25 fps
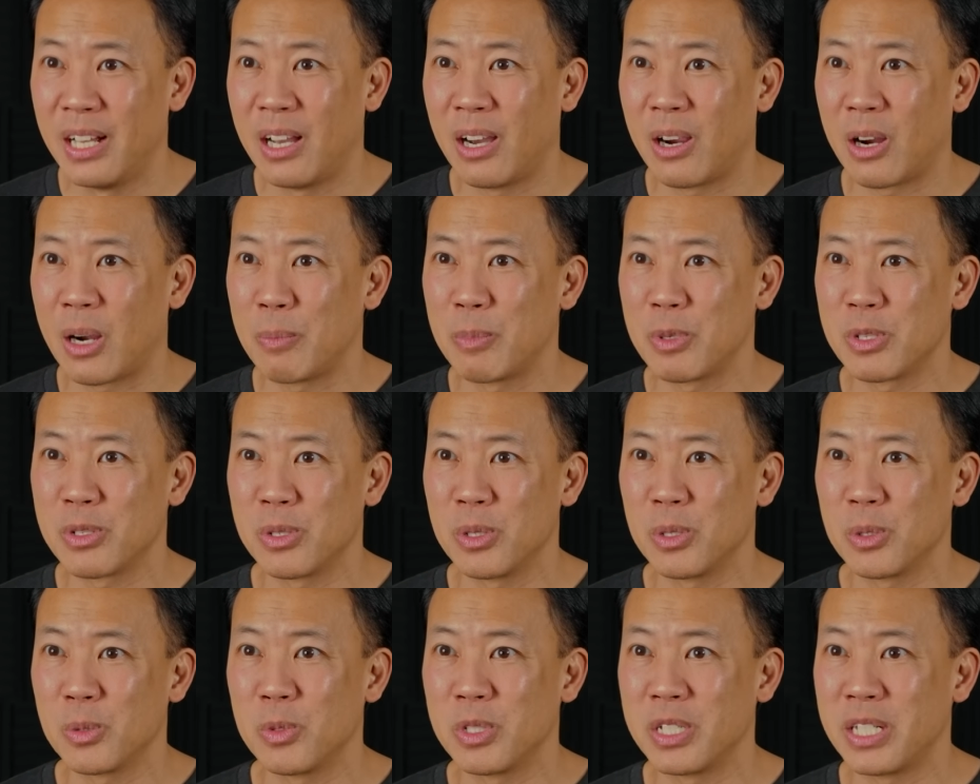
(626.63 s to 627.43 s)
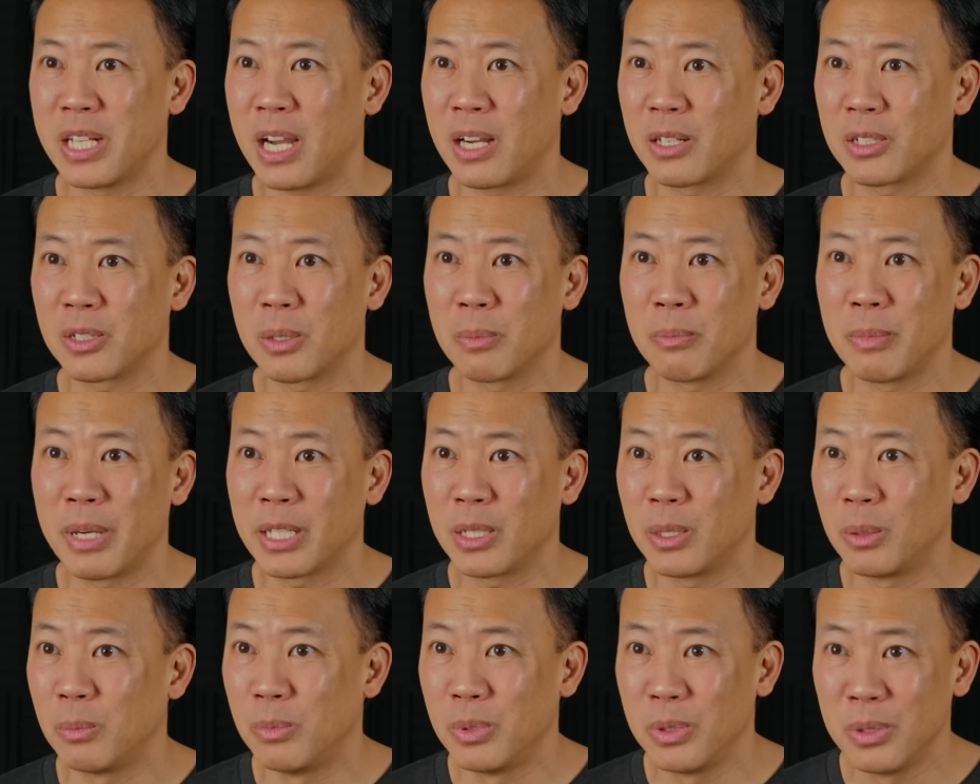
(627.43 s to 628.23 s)
our episodes with Dr.
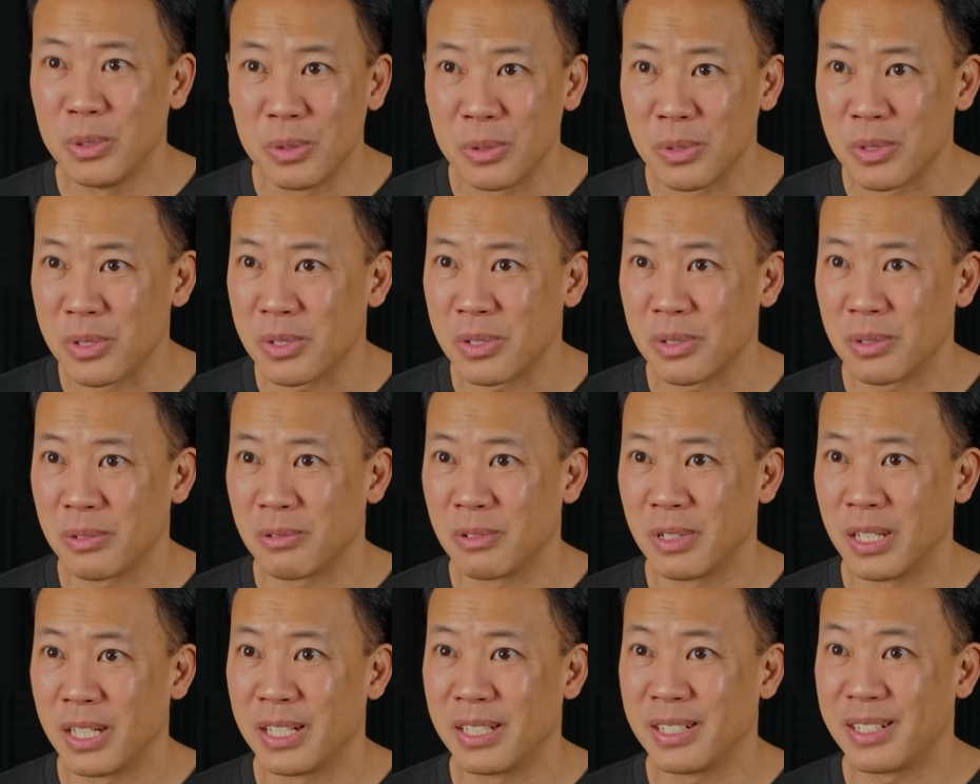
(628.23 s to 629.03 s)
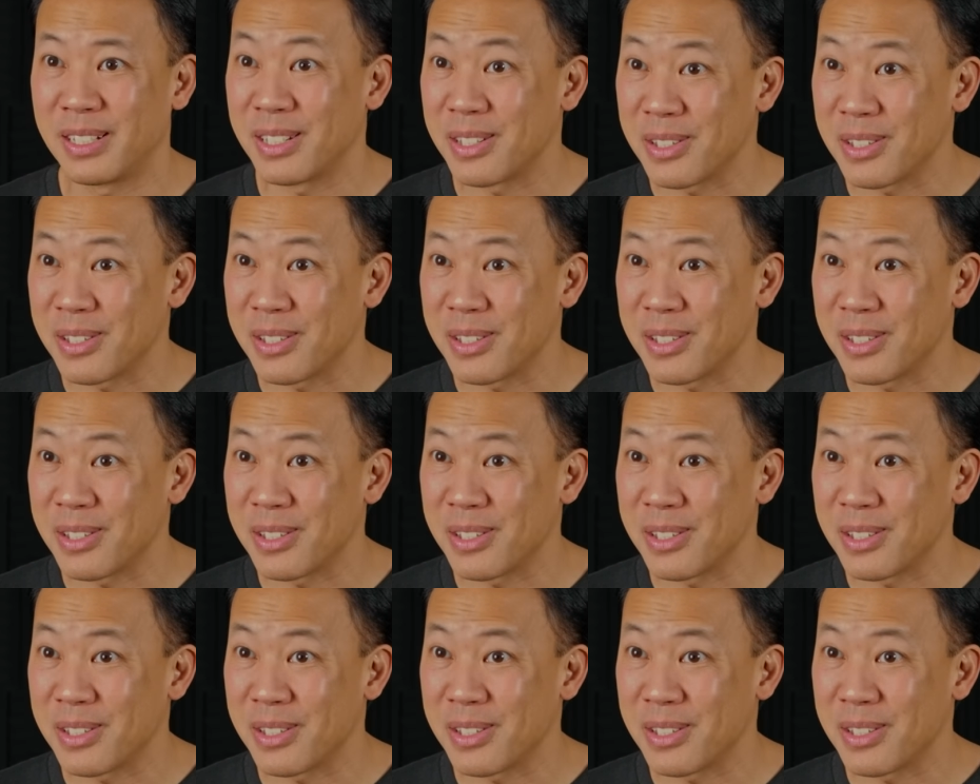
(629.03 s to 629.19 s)
Michael Breus, right?